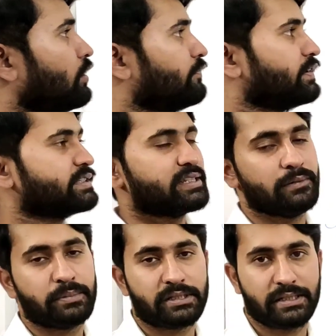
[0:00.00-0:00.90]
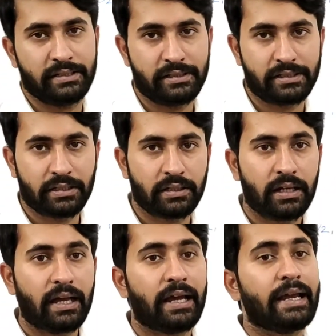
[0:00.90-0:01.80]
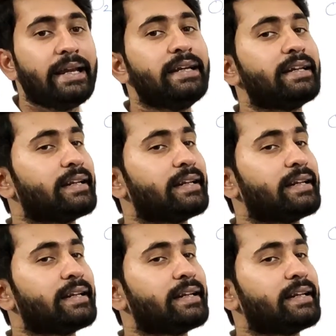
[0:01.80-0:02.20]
of a substance, it